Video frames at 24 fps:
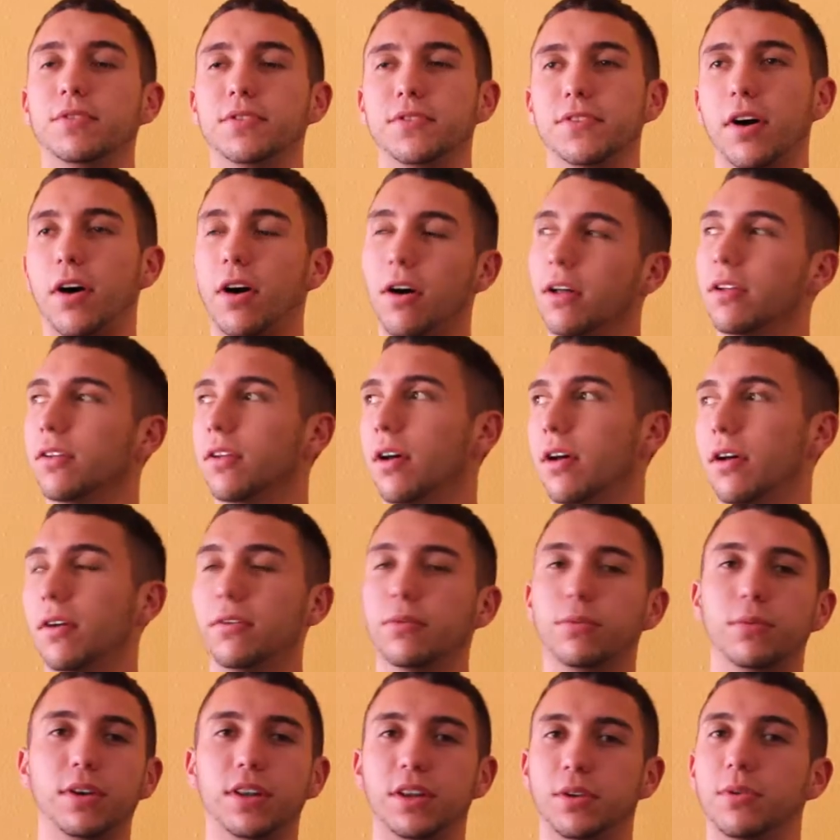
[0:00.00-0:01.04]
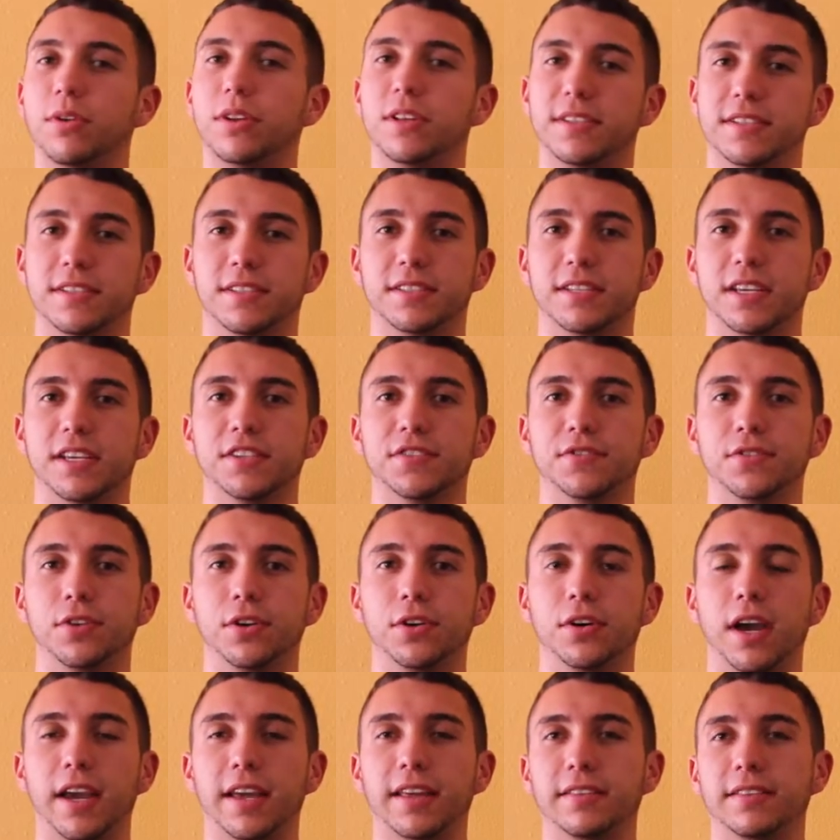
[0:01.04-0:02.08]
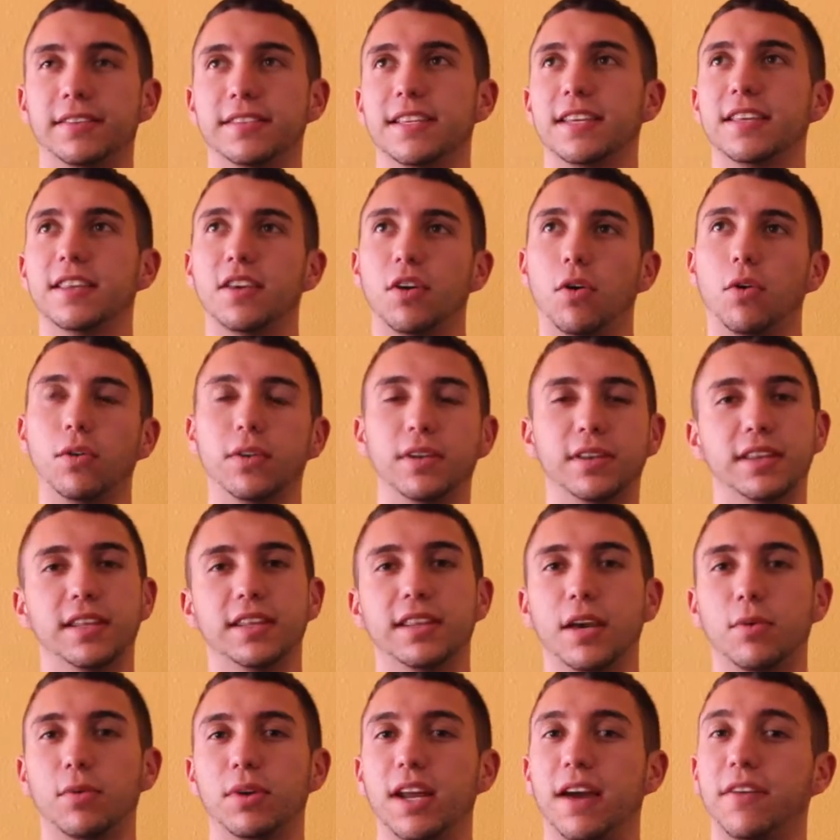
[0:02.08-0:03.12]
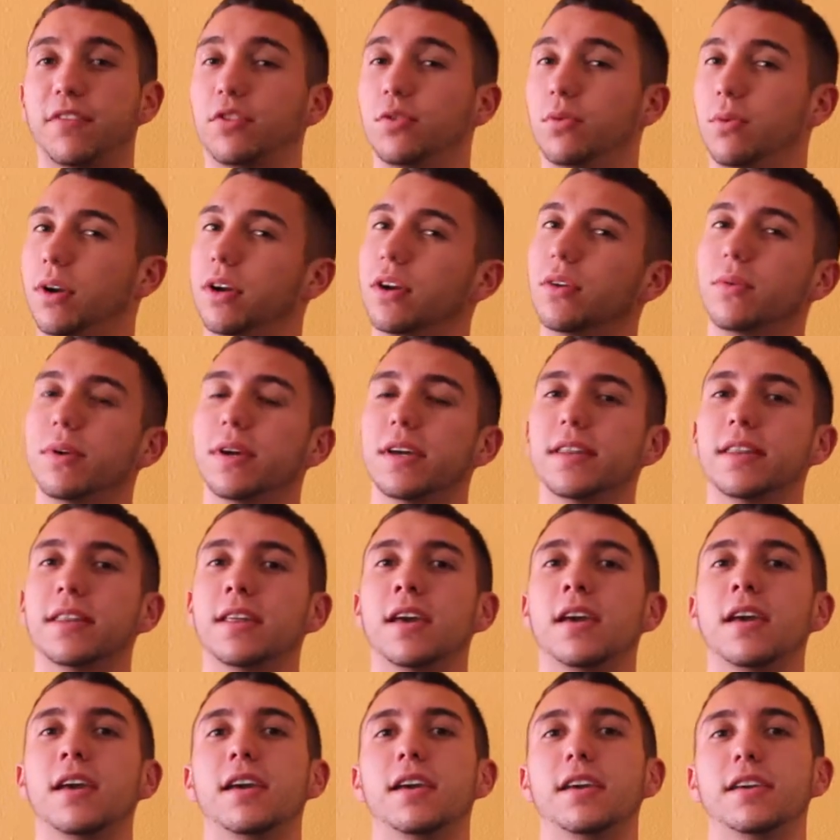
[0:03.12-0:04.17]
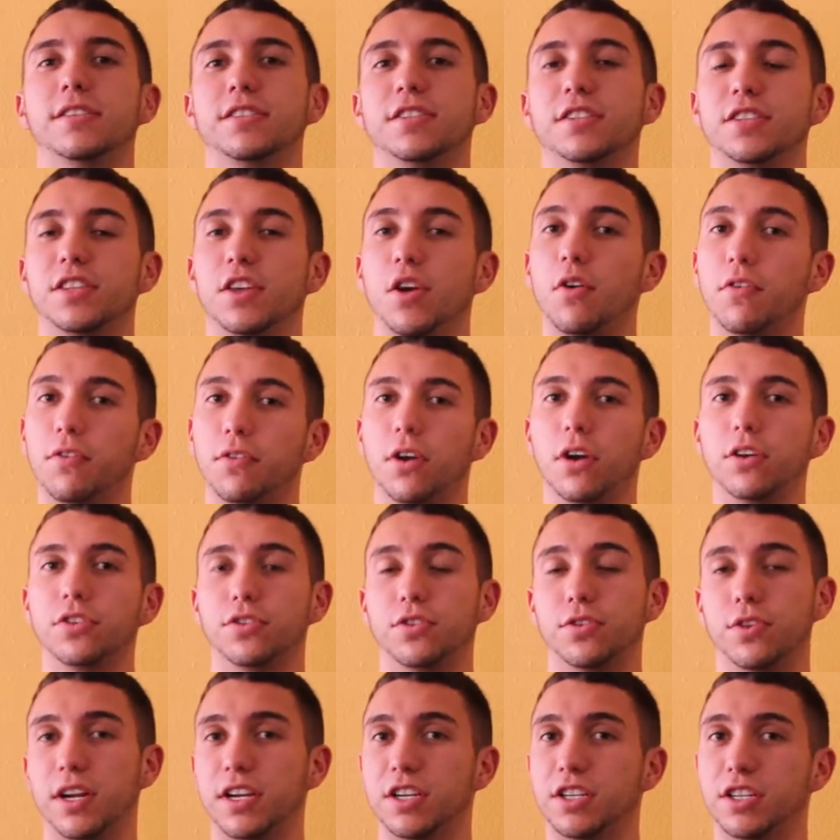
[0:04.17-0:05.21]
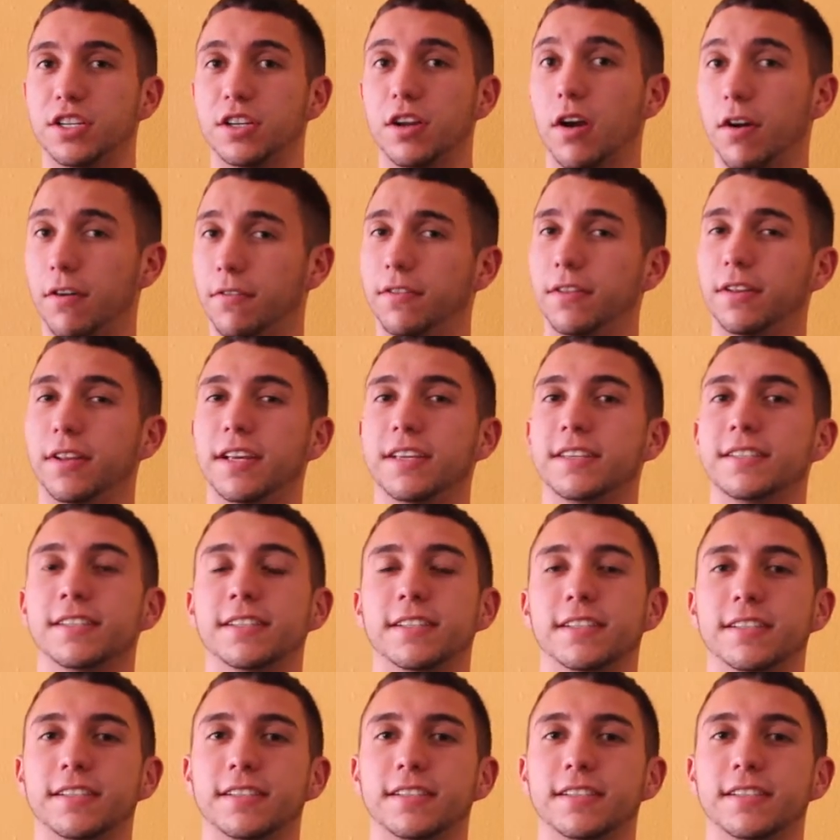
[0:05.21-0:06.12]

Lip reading: was all in all really, really successful. I'd say the only thing that we have to work with is just the overall duration of the lesson